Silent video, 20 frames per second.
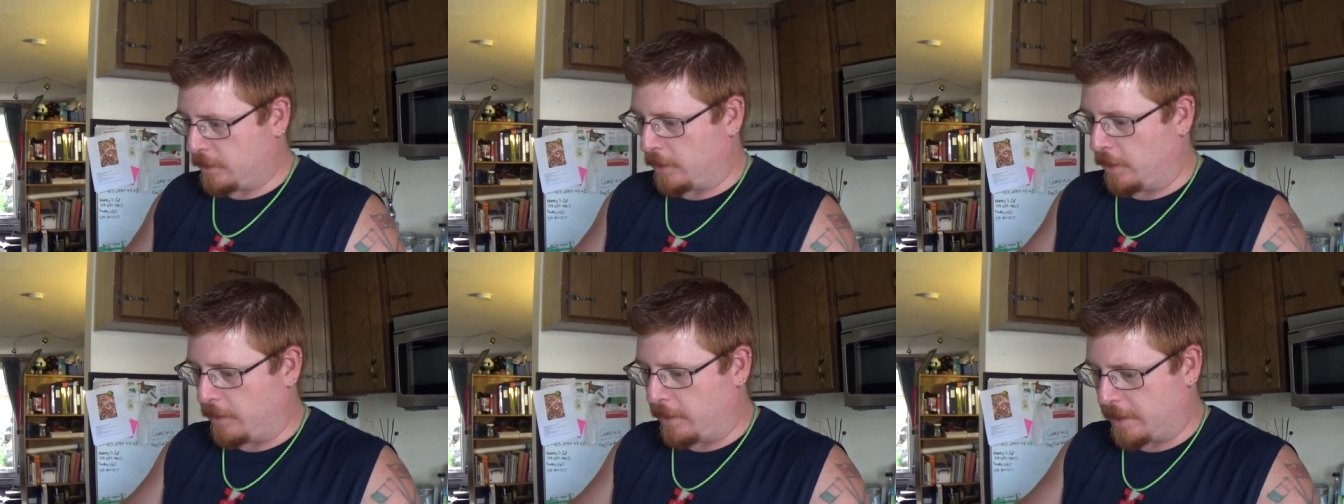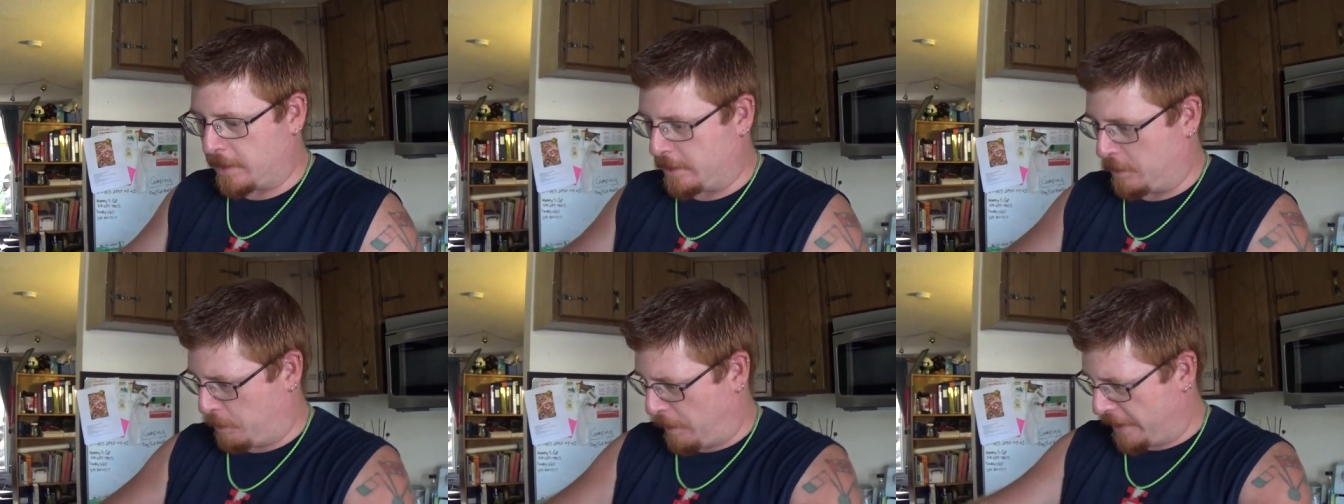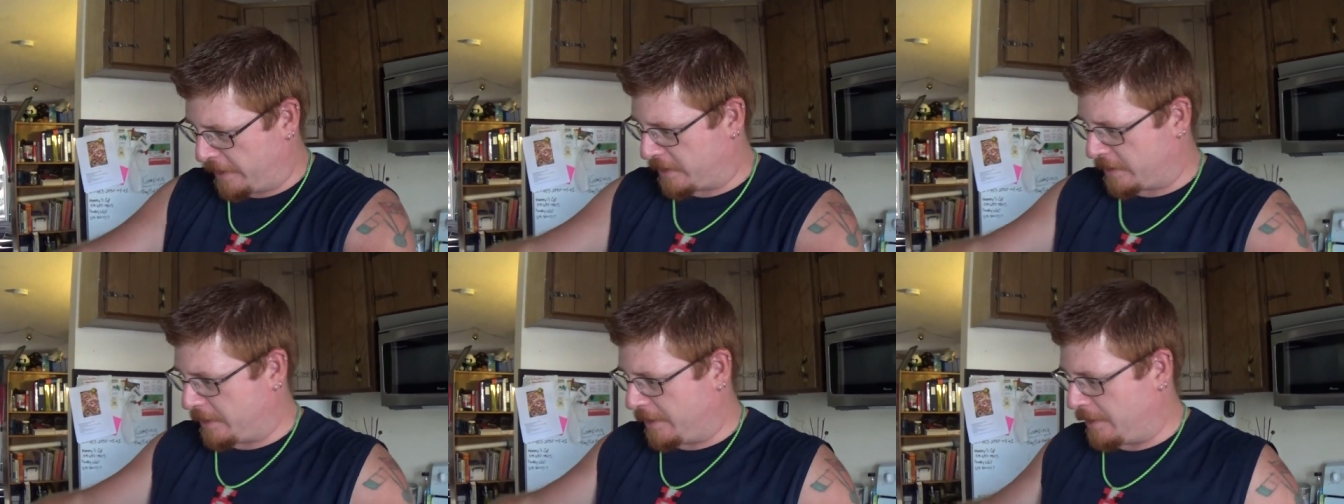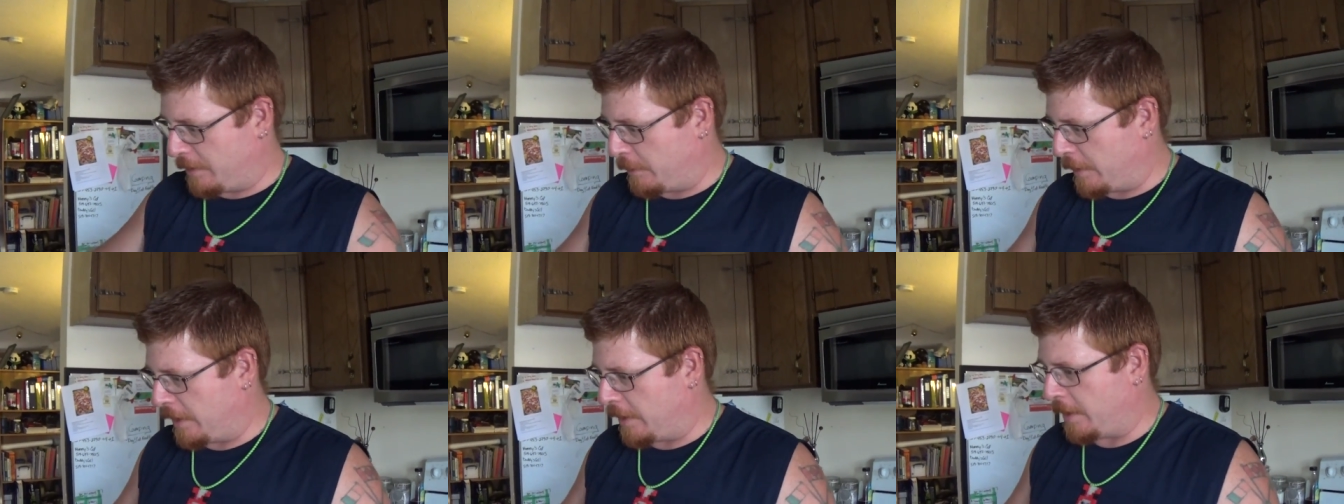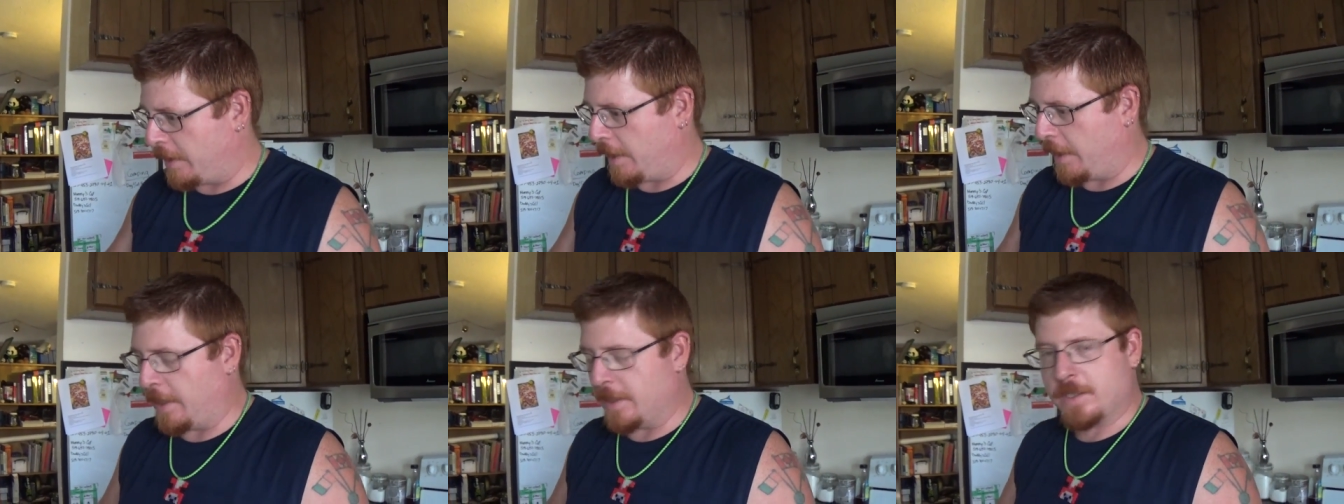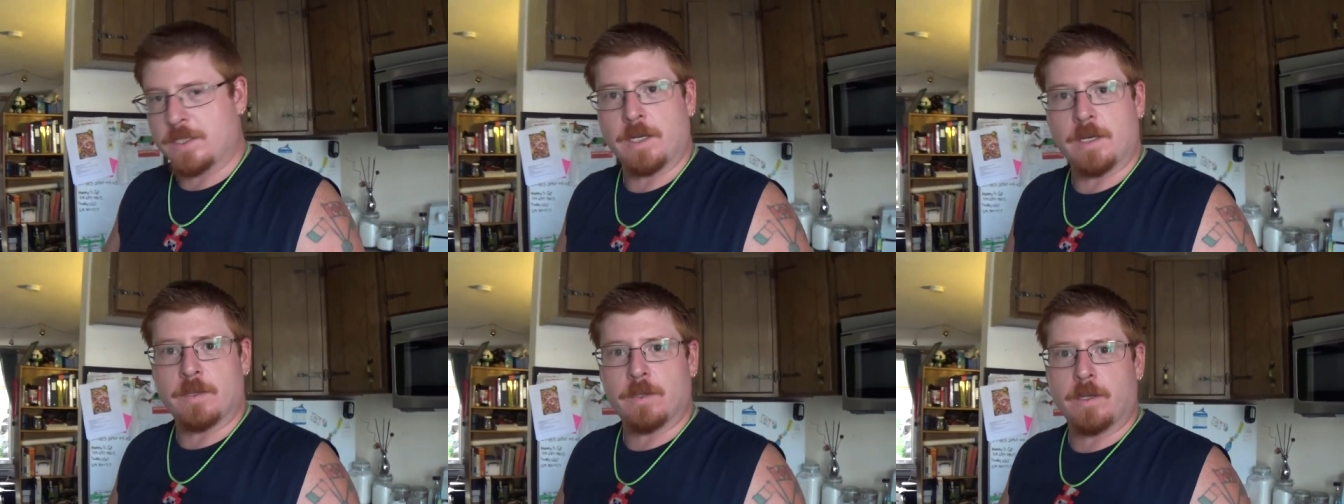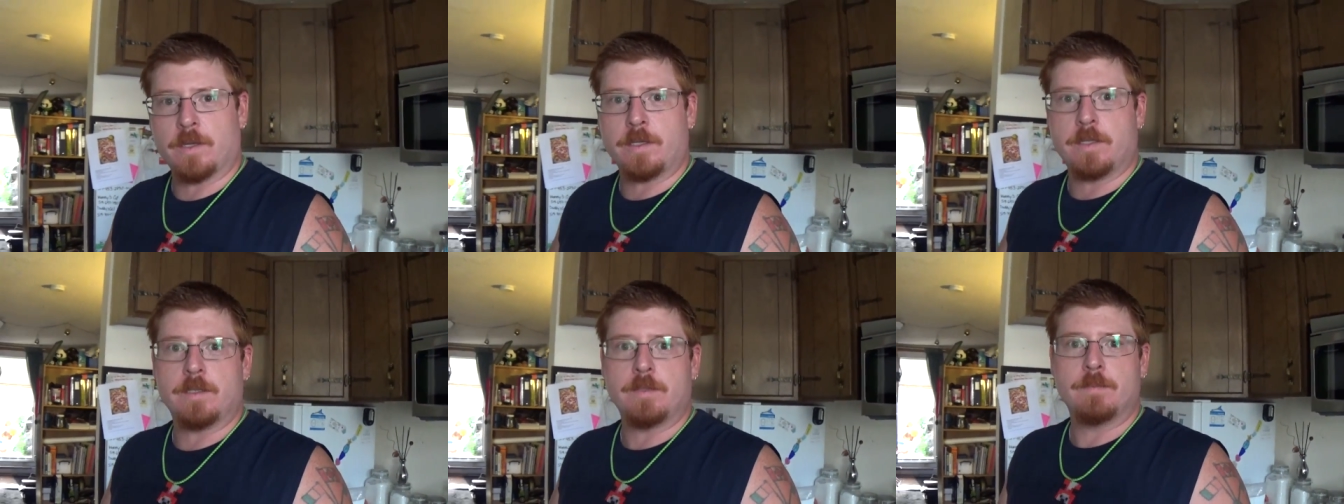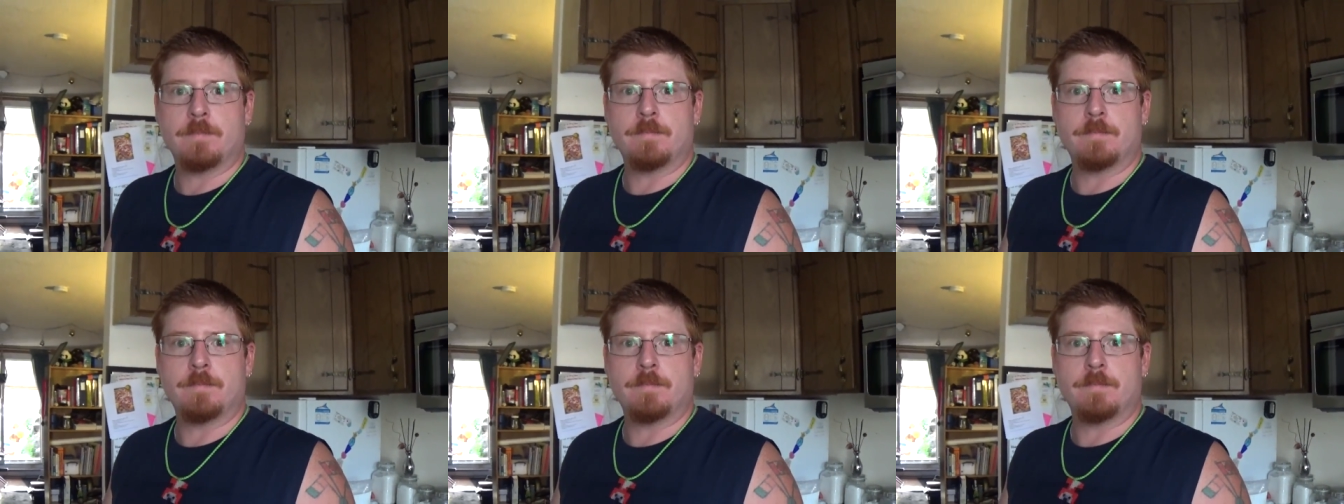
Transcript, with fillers: So this is basically the way it's going to look